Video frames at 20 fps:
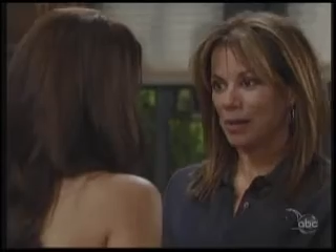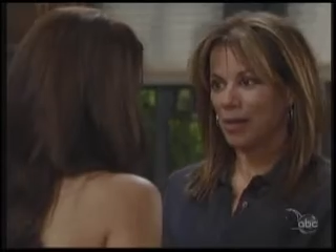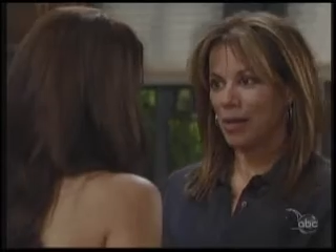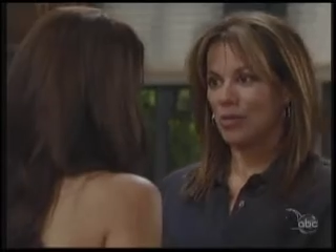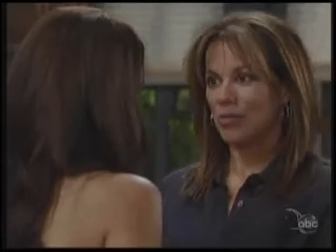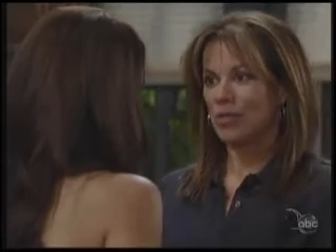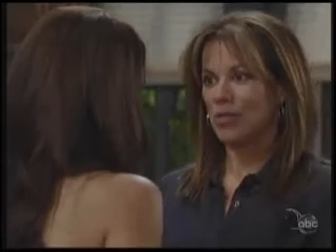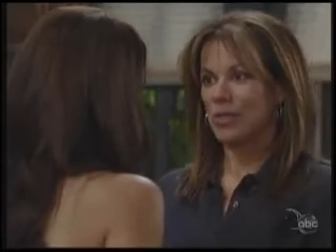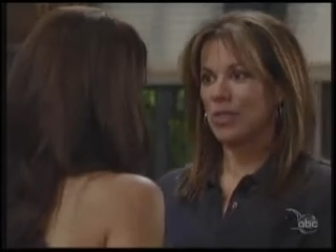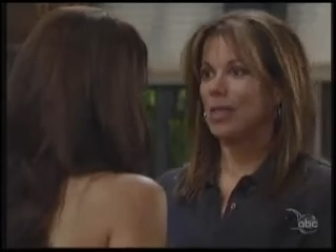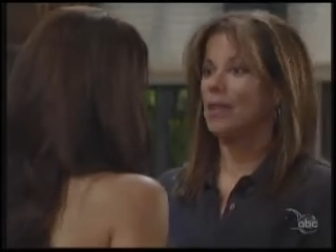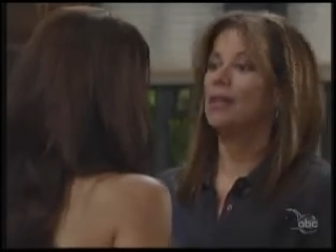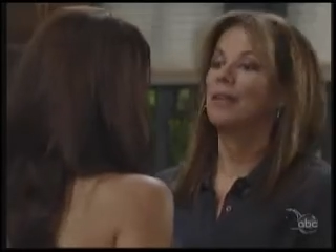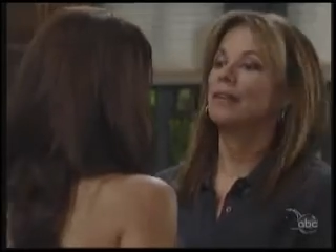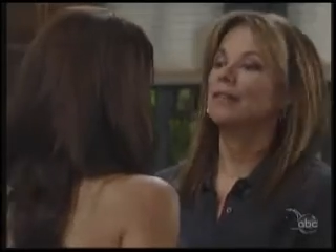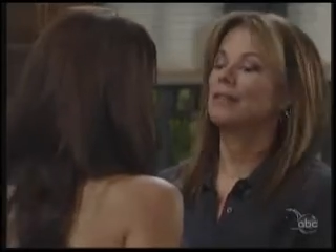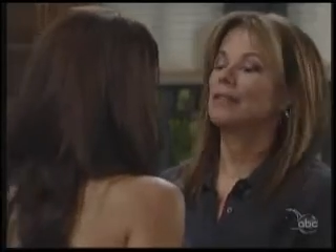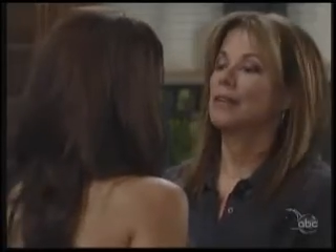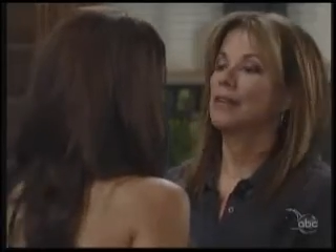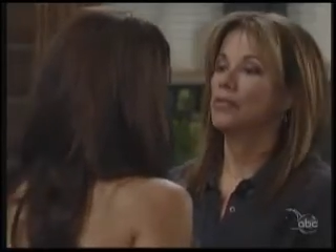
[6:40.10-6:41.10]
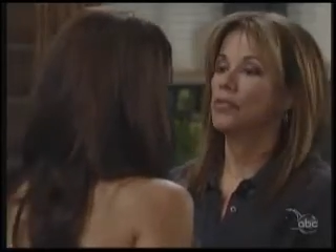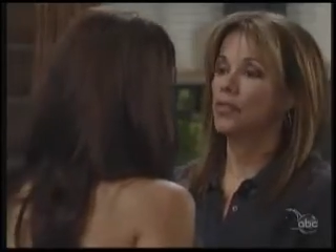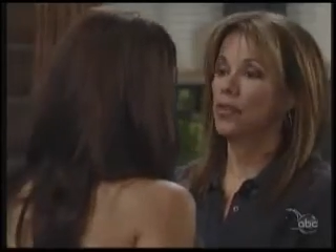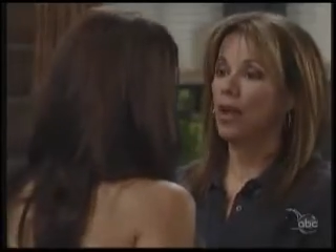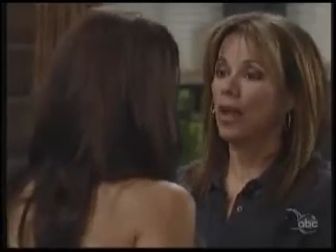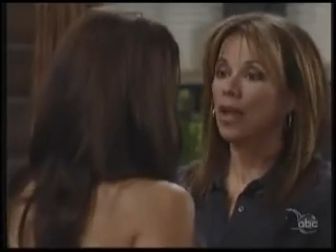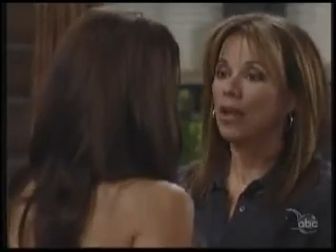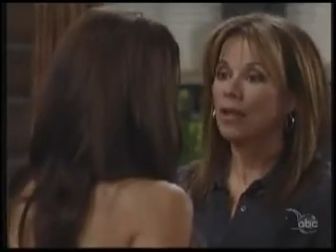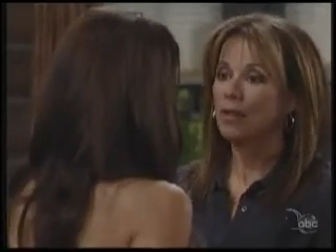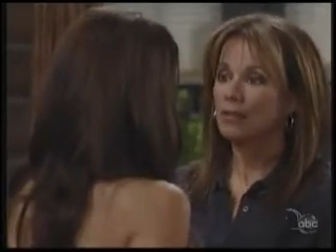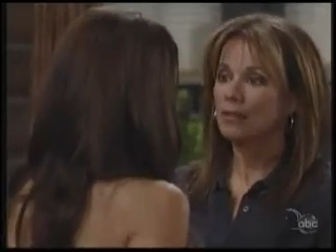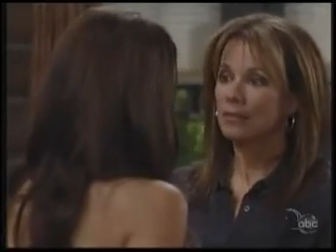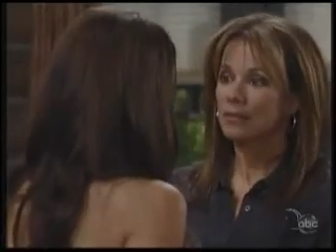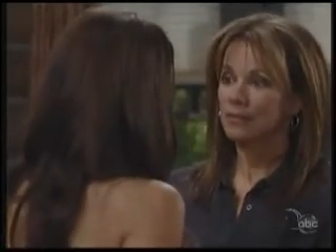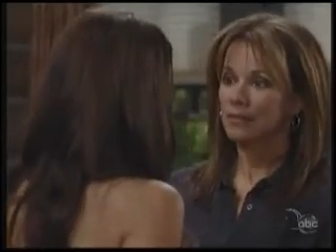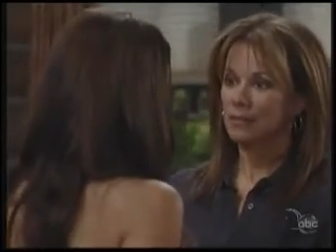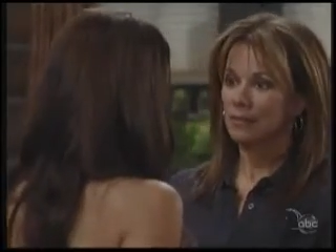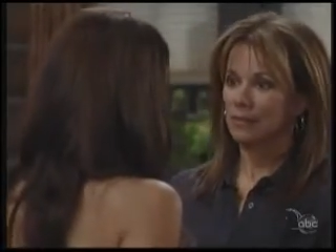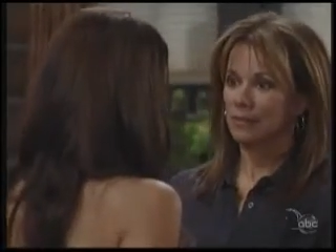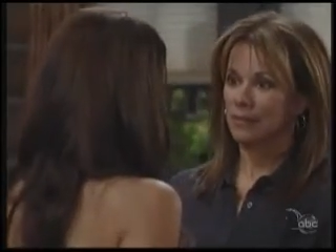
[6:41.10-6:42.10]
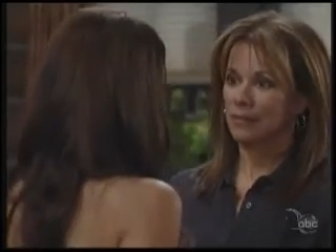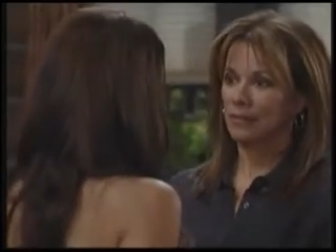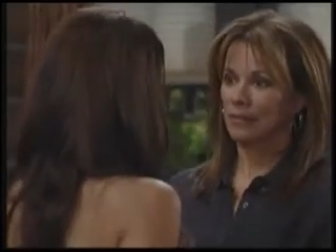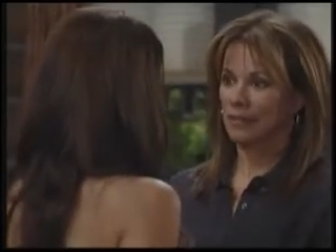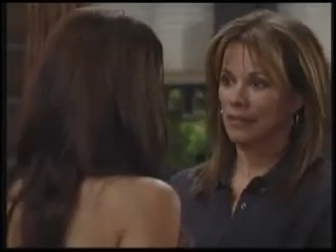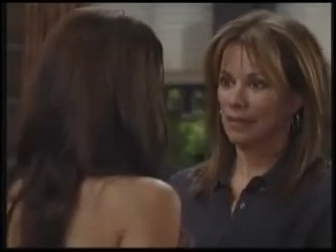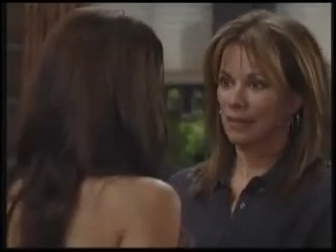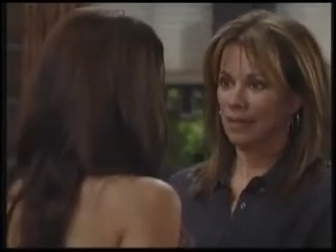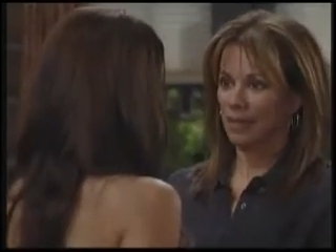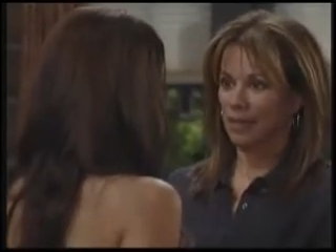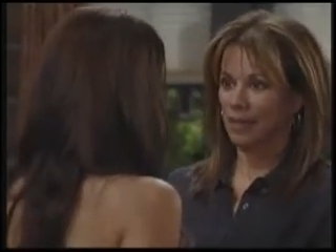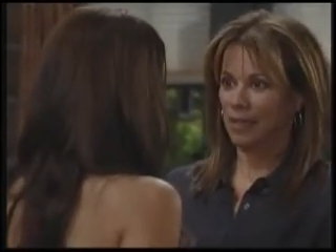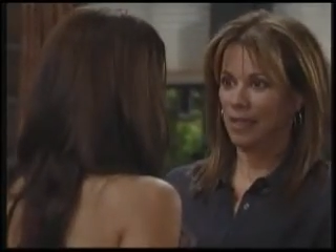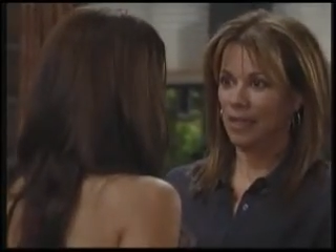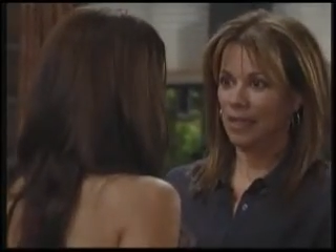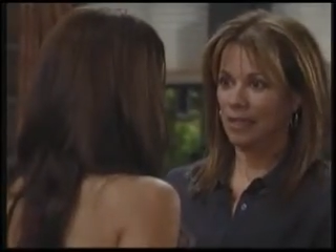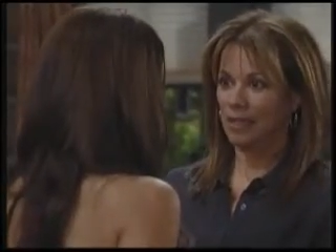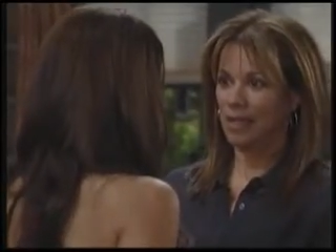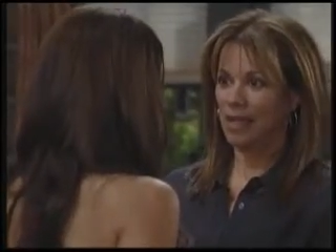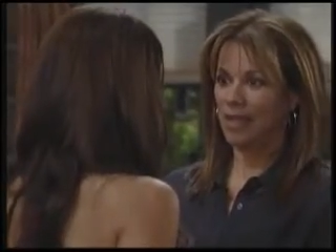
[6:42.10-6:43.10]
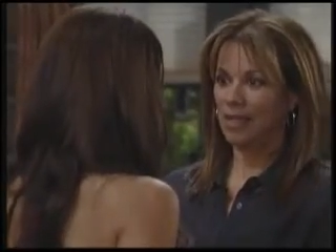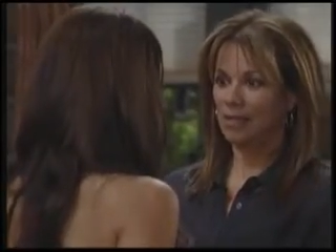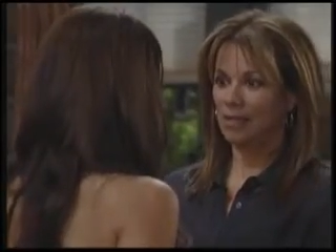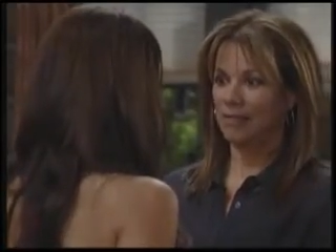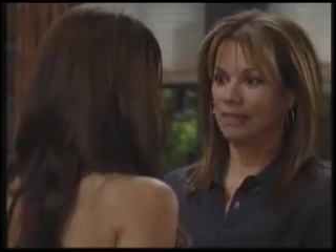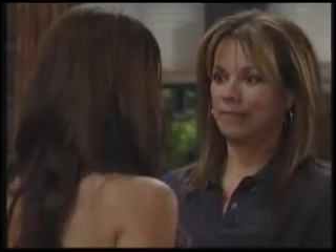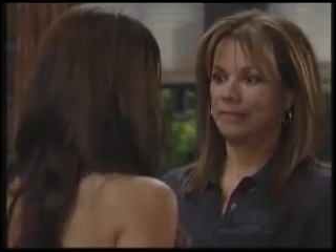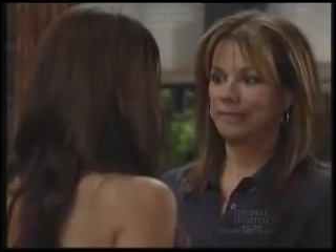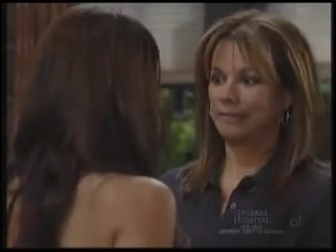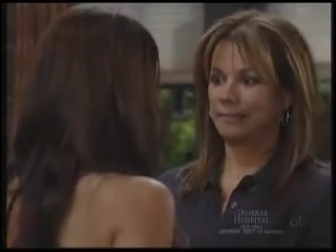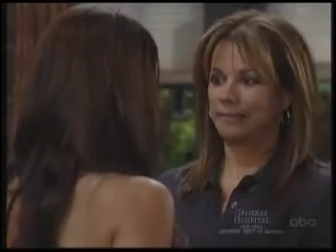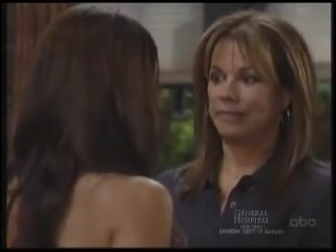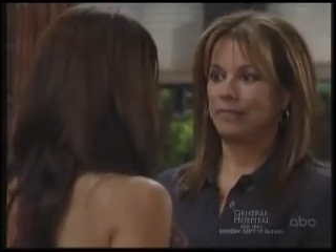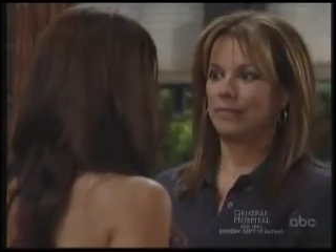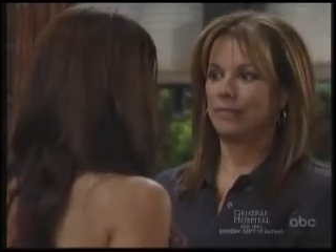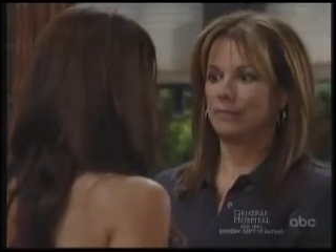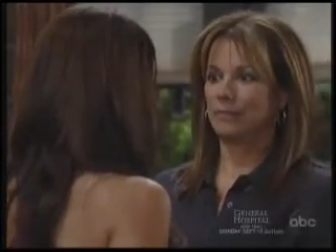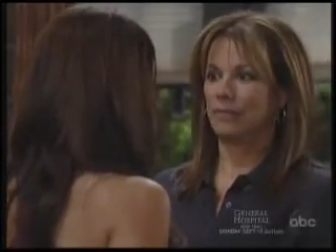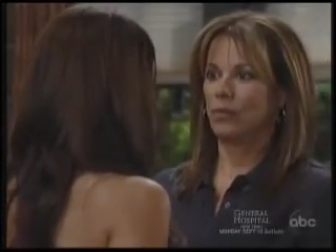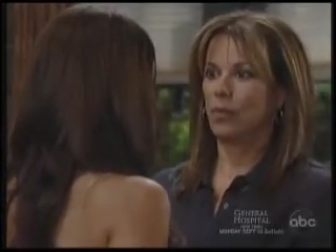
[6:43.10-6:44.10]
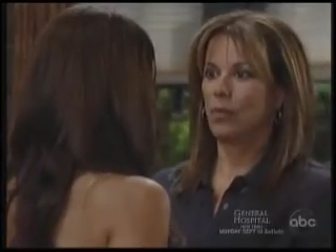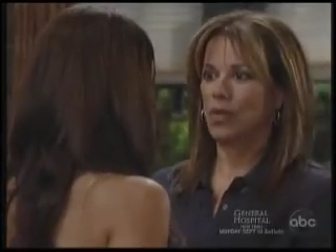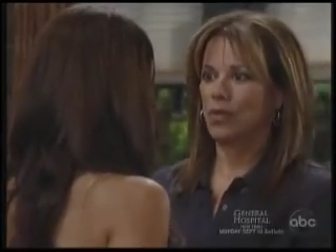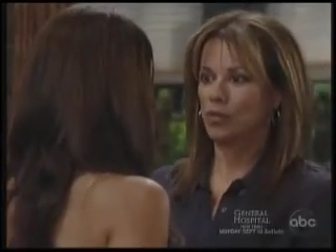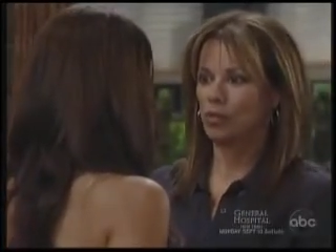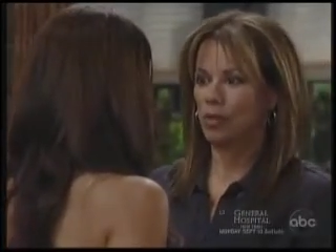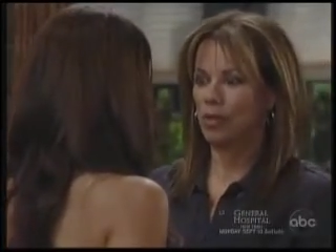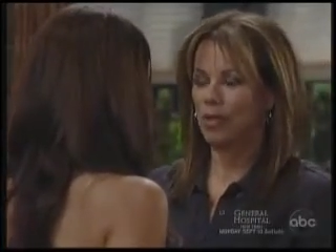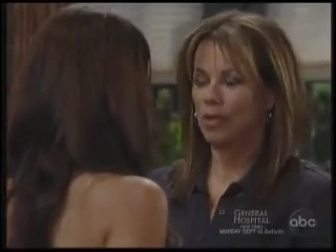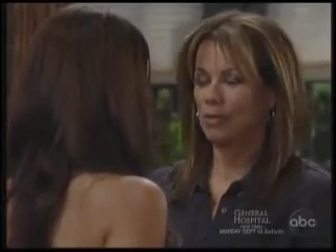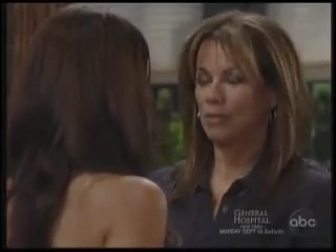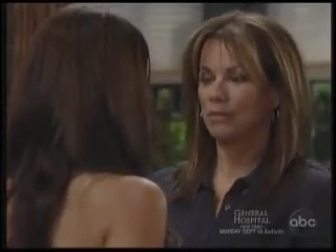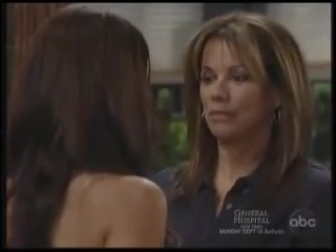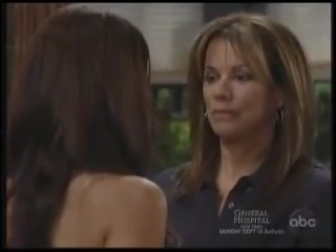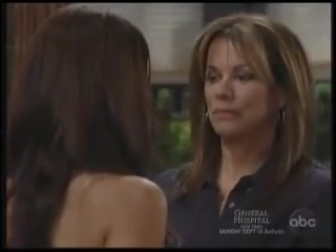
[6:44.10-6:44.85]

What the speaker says: what you see in Trey and not question it.